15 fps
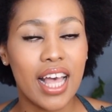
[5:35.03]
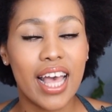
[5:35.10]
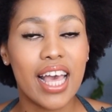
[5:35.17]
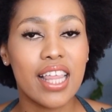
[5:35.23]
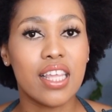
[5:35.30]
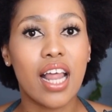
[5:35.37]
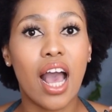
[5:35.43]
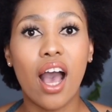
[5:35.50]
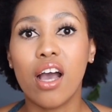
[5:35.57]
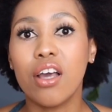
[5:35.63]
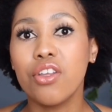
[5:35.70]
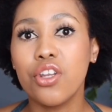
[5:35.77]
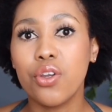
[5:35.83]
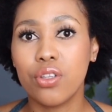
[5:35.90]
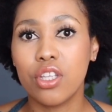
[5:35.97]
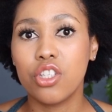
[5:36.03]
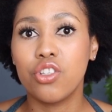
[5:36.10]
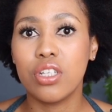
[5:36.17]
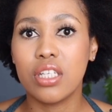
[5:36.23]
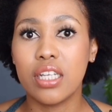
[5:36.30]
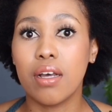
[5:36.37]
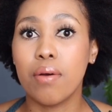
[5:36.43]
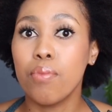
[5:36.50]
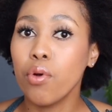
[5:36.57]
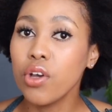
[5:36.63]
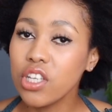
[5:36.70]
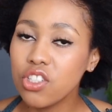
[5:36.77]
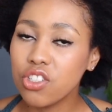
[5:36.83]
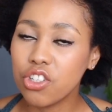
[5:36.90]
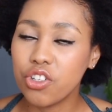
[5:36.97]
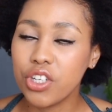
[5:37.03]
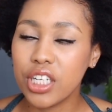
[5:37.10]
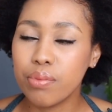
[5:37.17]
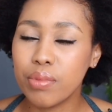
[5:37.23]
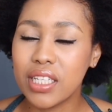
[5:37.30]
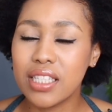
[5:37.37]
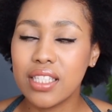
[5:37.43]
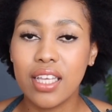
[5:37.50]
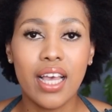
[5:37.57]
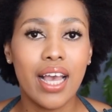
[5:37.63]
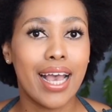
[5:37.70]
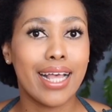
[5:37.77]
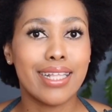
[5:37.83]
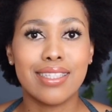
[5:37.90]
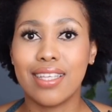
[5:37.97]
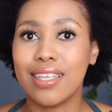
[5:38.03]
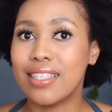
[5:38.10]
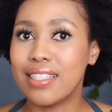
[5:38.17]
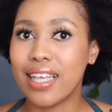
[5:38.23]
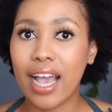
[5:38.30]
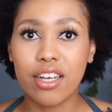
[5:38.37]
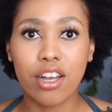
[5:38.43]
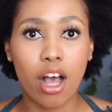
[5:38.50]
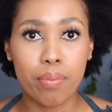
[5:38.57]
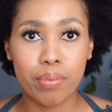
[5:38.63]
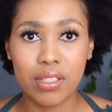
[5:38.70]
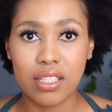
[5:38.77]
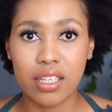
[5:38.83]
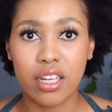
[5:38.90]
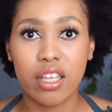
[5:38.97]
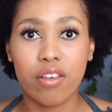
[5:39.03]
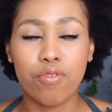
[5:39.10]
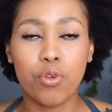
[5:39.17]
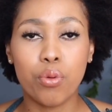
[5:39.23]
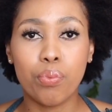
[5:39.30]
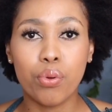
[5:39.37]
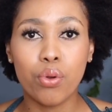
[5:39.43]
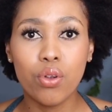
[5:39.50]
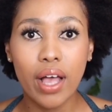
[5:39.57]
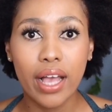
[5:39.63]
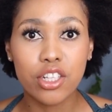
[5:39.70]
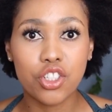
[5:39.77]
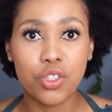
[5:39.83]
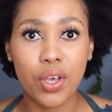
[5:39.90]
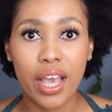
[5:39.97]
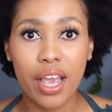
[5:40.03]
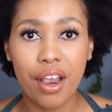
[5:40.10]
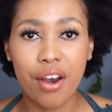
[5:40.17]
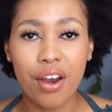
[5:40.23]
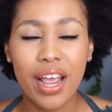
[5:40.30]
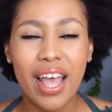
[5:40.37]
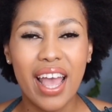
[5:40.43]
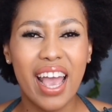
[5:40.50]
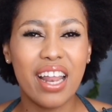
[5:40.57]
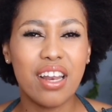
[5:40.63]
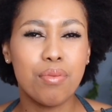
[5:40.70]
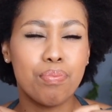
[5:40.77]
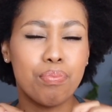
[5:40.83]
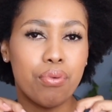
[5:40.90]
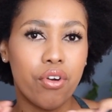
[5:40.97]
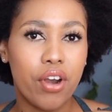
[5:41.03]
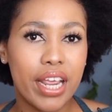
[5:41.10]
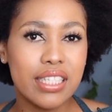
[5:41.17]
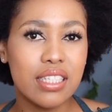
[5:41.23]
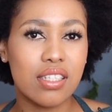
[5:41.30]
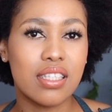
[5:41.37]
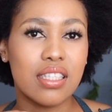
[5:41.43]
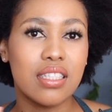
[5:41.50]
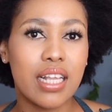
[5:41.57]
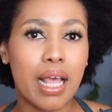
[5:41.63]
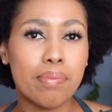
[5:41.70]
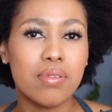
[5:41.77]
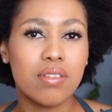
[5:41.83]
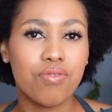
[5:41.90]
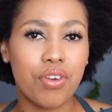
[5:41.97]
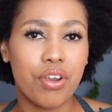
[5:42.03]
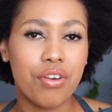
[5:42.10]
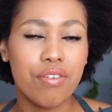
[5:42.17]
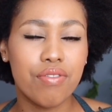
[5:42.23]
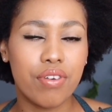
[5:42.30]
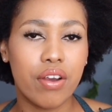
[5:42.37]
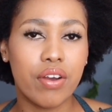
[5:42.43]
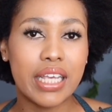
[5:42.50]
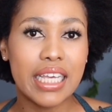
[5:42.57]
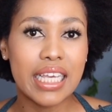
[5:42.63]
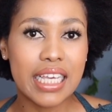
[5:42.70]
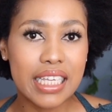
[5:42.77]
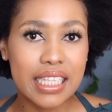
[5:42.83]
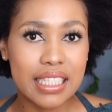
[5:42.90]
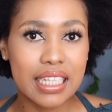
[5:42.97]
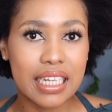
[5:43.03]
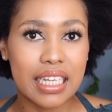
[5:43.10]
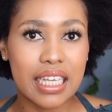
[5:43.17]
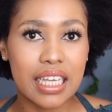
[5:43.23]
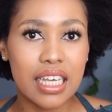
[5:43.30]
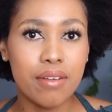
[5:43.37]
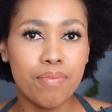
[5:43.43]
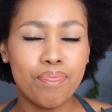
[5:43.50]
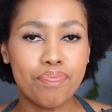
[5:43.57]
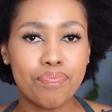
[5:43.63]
And then how do you know that you need a moisture treatment? It's the exact opposite. If you pull at your hair and it breaks, it snaps very, very easily,